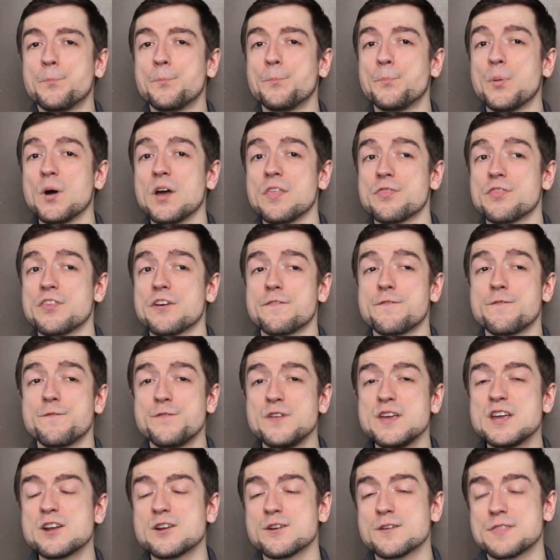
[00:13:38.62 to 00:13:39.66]
But the
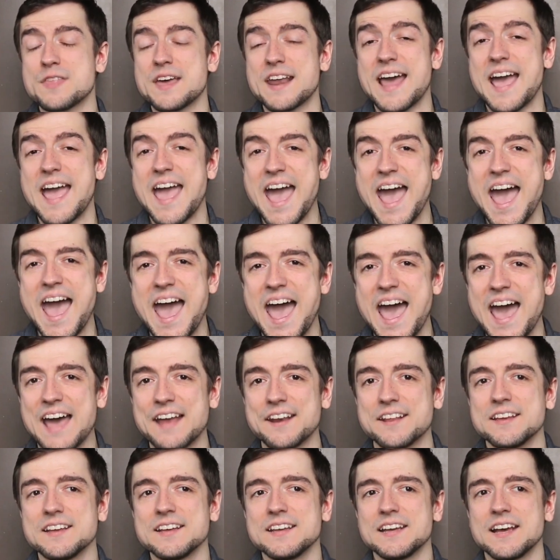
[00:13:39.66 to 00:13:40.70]
fear that I
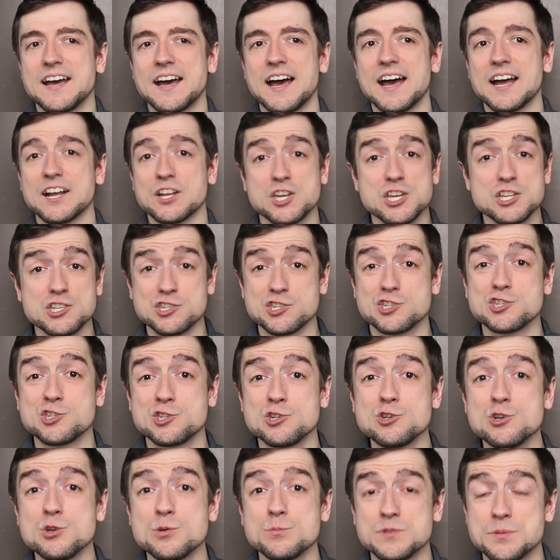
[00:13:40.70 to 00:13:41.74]
had
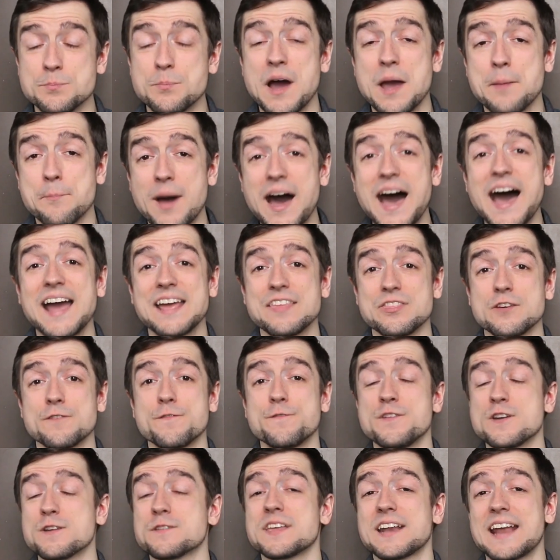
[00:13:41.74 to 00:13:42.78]
consumed my mind. The
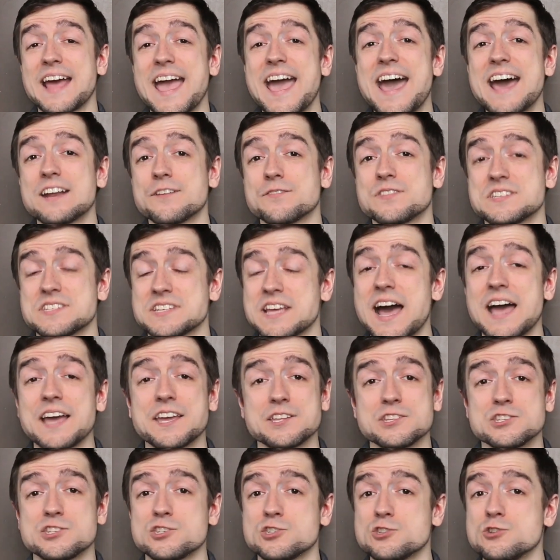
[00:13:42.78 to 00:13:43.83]
fear that I had of this guy
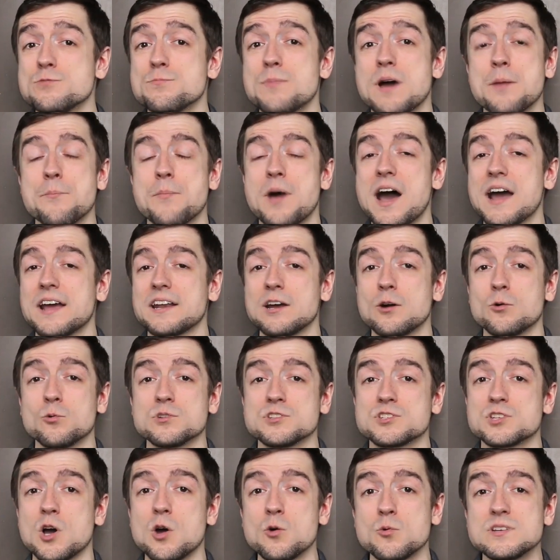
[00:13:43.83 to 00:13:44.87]
consumed my mind. I
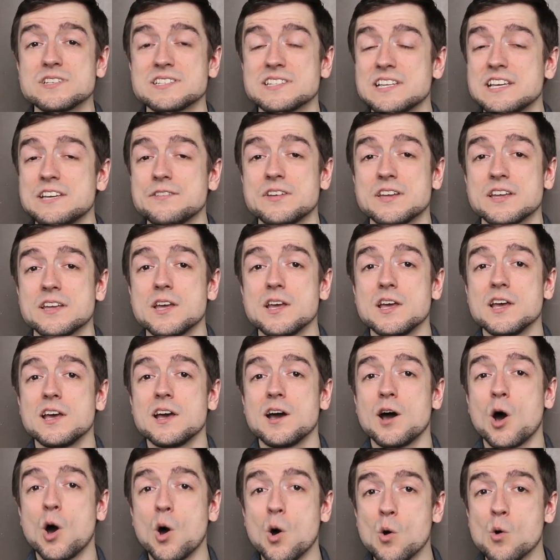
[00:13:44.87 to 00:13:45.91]
was always leaving
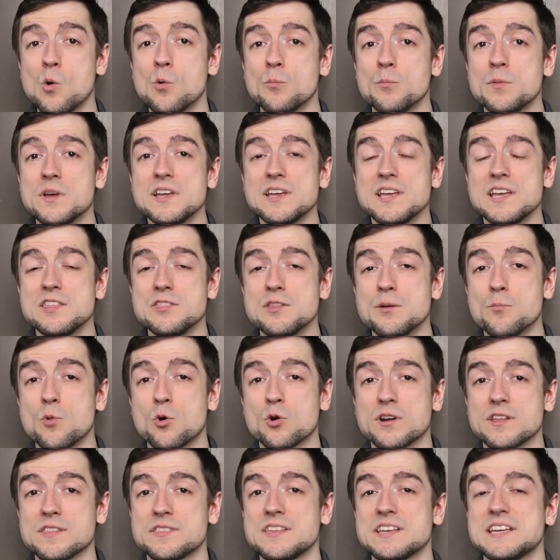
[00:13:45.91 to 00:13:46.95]
home in the
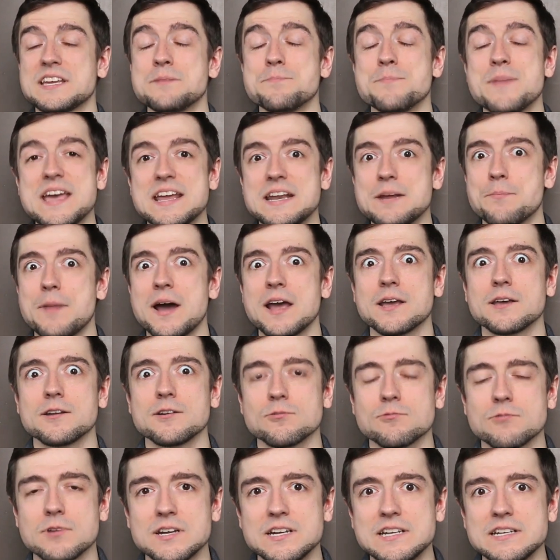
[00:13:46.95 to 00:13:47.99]
morning thinking, "Man, am I
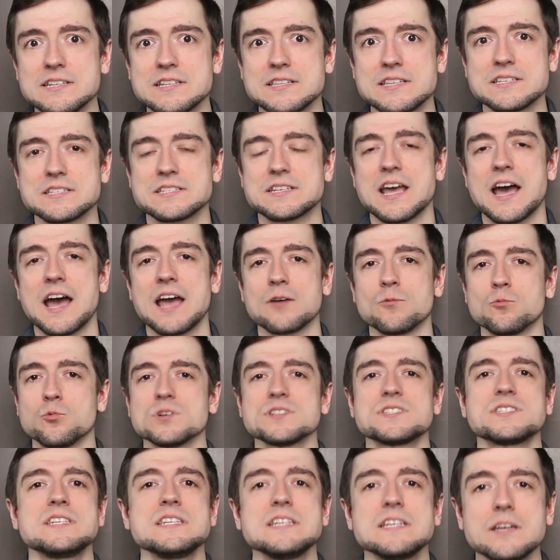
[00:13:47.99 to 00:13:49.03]
gonna run into this guy?
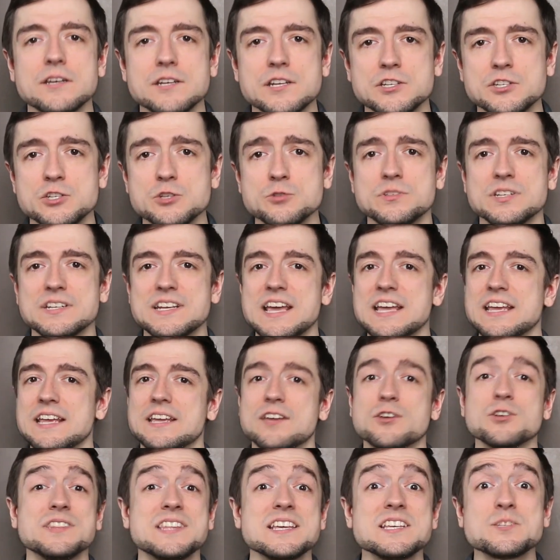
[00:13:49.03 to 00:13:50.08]
What's he gonna do today?
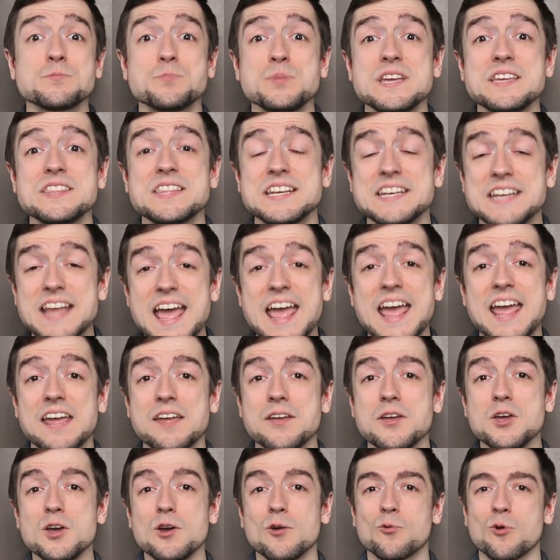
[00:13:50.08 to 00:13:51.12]
Could this be the
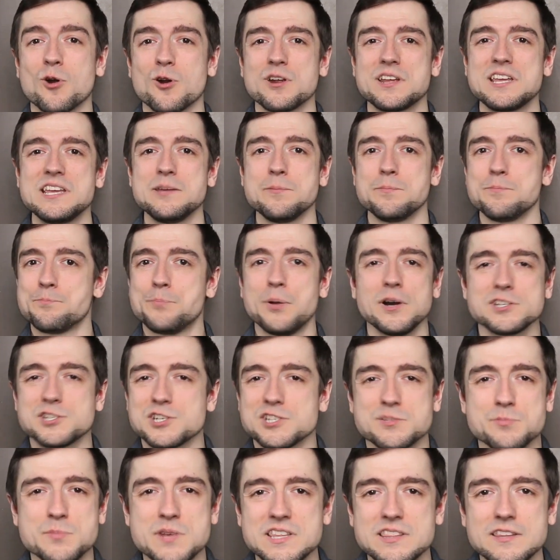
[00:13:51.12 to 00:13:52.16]
day where he
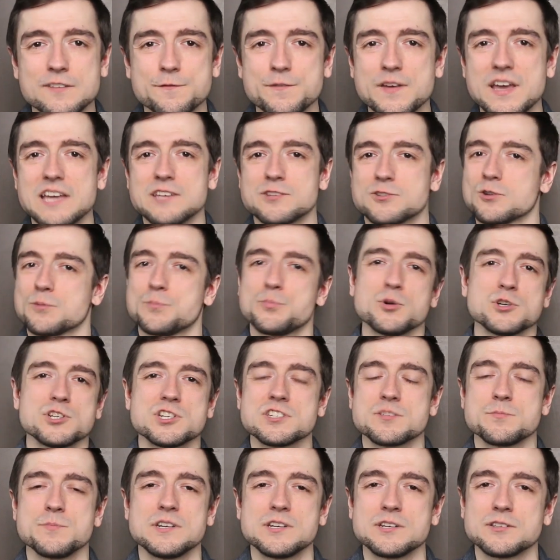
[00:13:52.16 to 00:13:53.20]
punches me in the face or
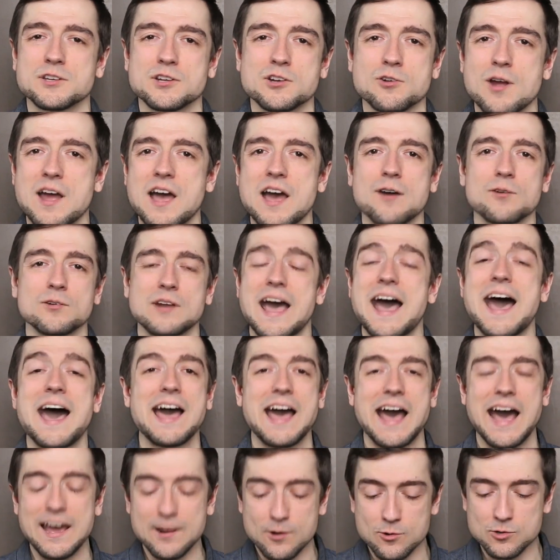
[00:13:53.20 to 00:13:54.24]
pushes me to the ground?"
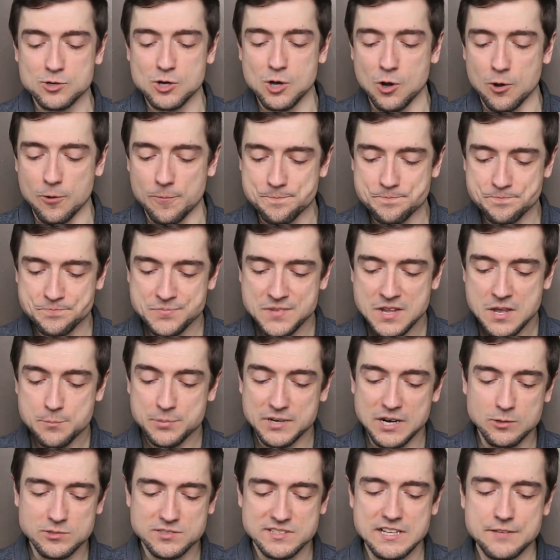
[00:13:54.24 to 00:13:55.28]
I don't know,
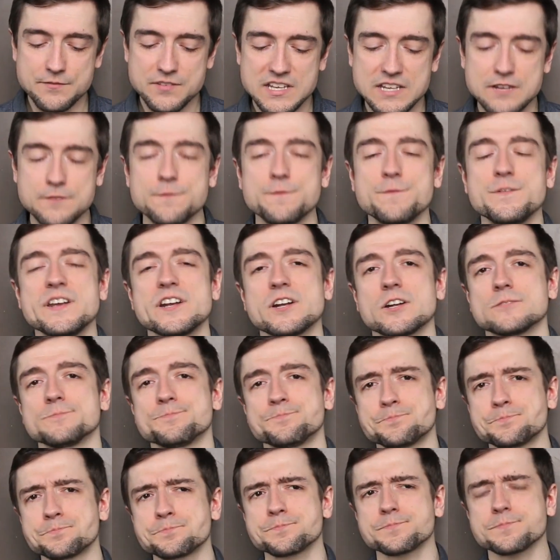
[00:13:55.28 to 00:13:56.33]
but I was living in fear.
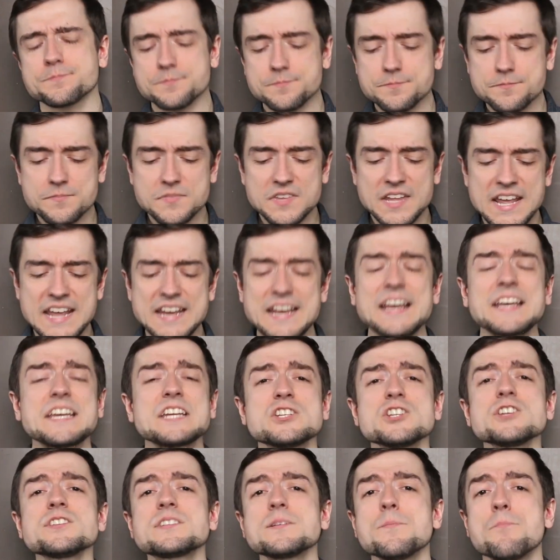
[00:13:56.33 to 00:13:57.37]
And I
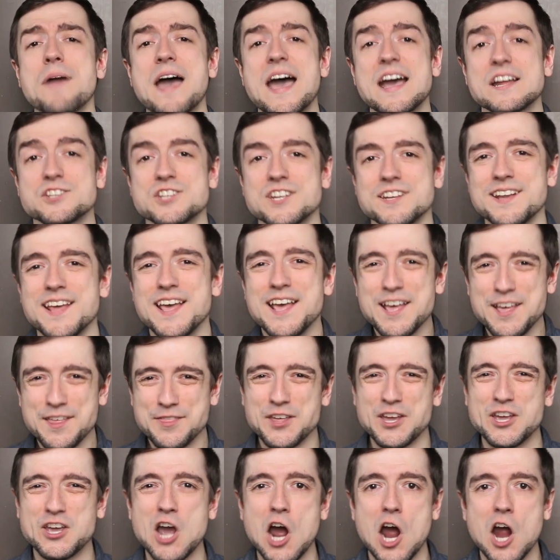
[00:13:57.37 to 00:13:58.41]
can just imagine
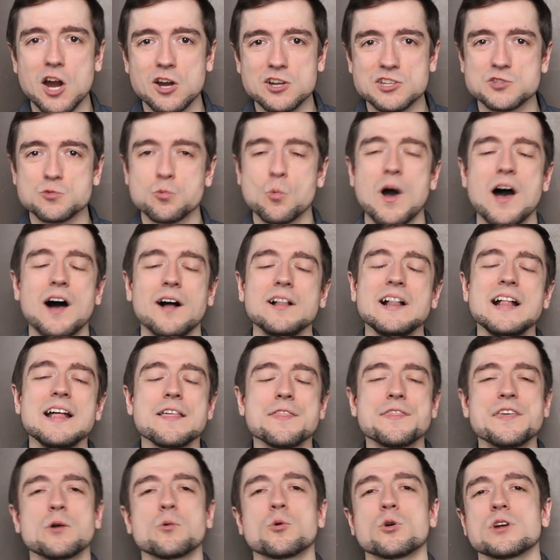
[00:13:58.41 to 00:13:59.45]
the guards while
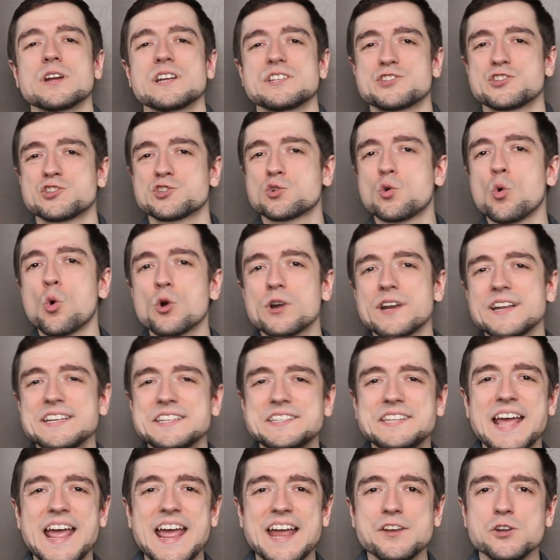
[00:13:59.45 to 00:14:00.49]
they were escorting
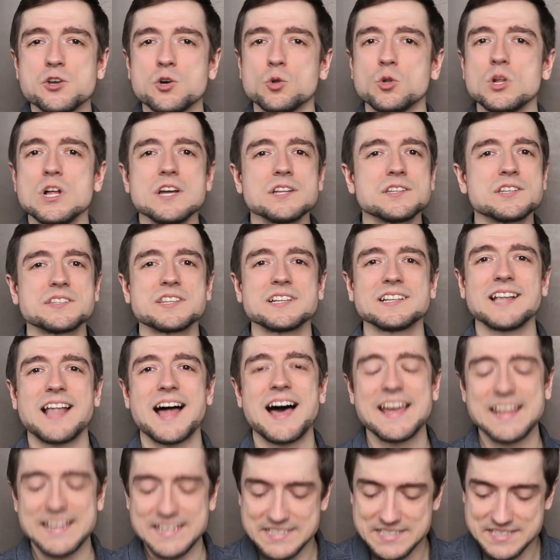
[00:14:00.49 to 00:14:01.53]
Daniel to the
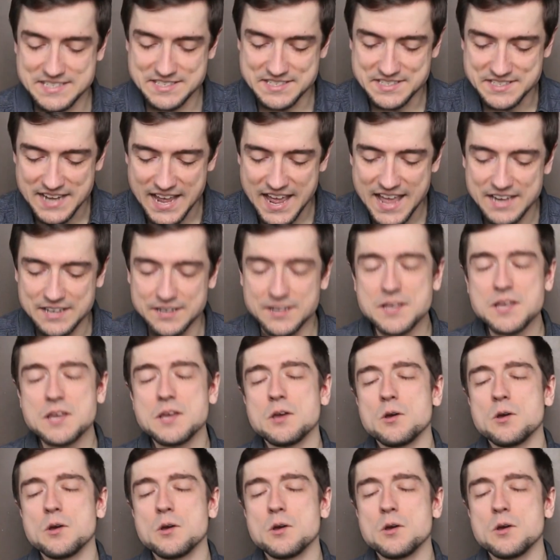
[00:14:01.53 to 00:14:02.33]
lion's den.